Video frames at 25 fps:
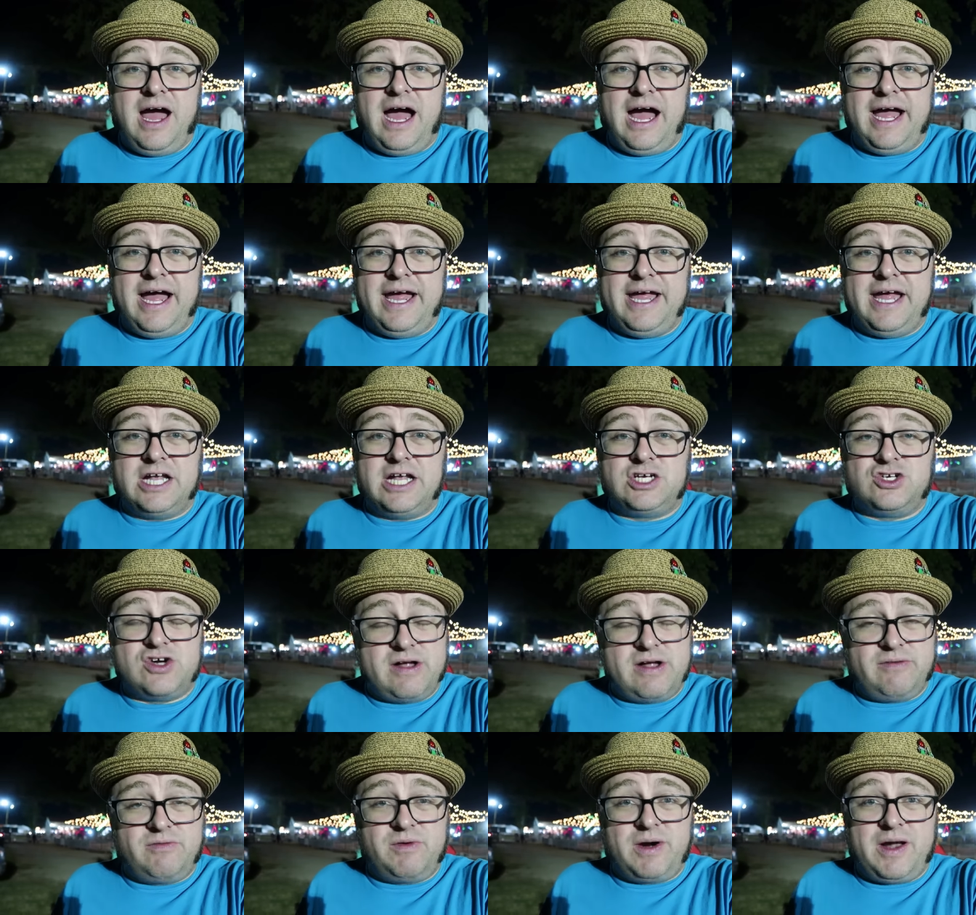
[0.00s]
I
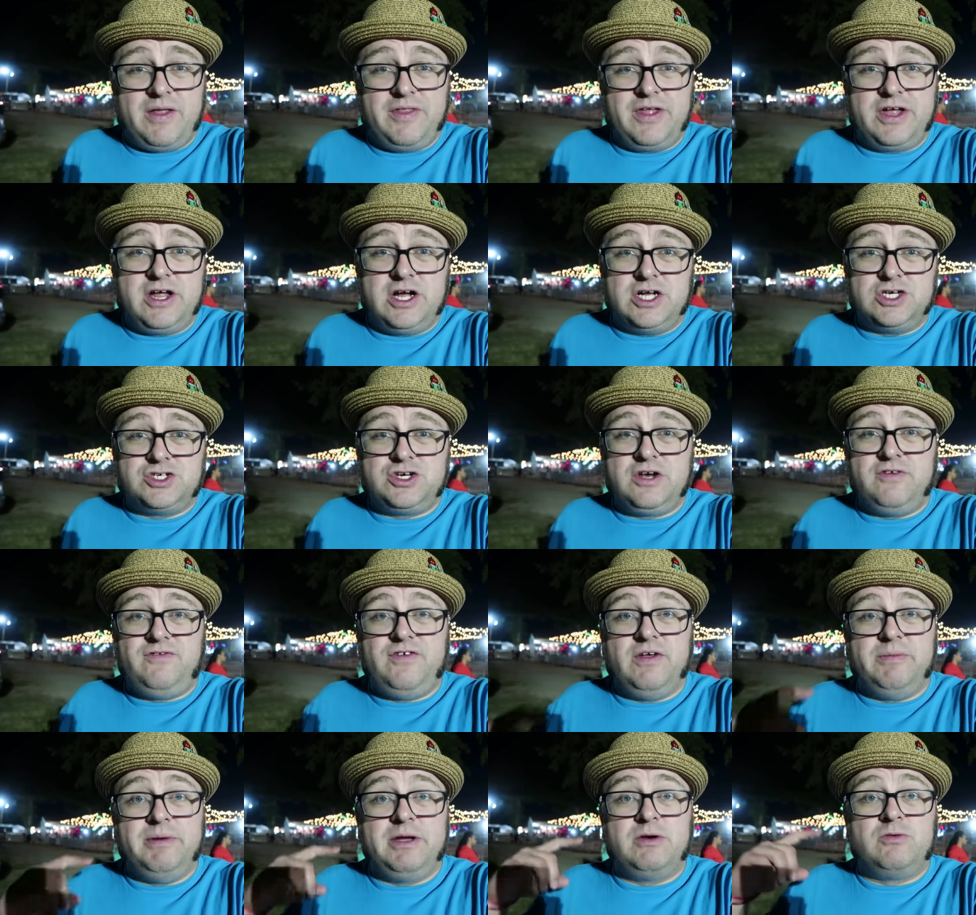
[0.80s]
travel around the country
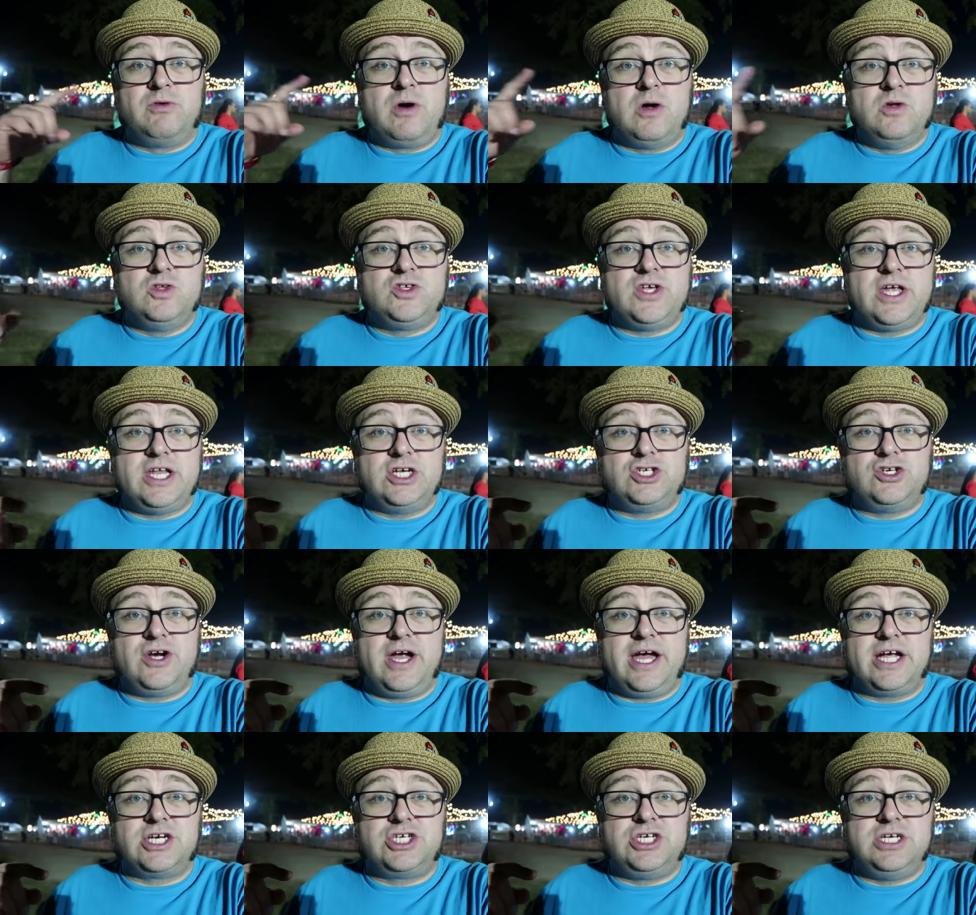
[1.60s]
filming roadside
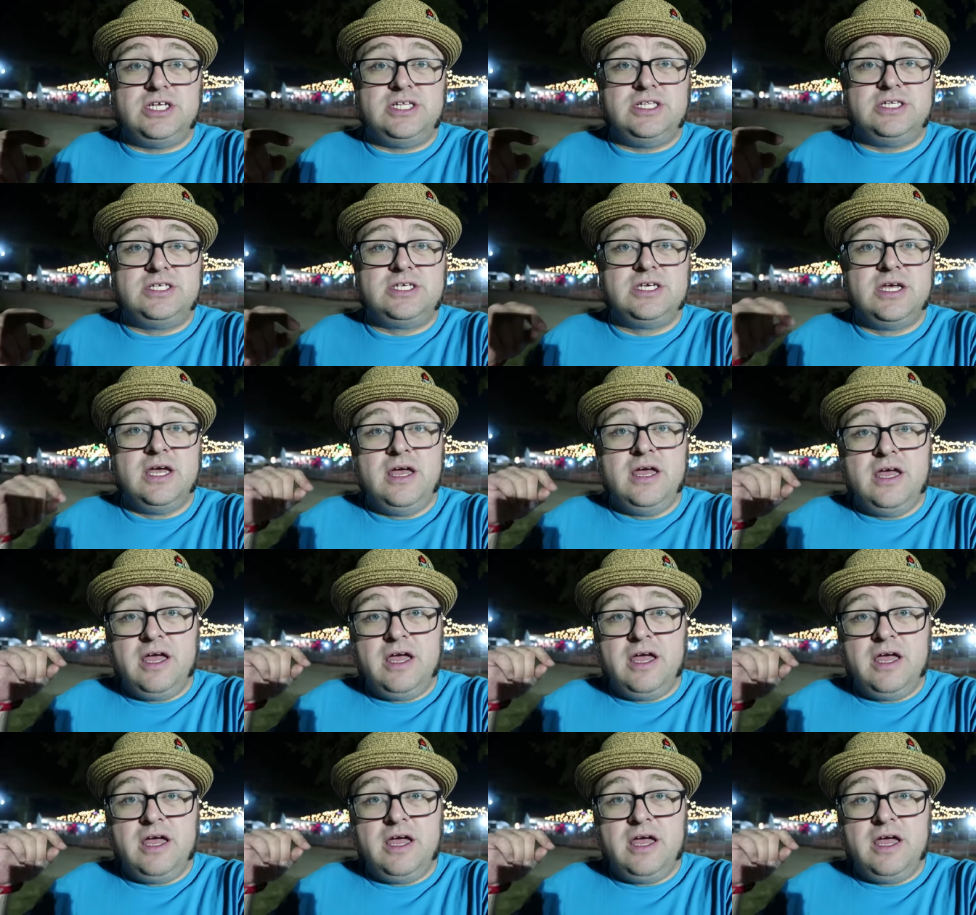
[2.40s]
attractions,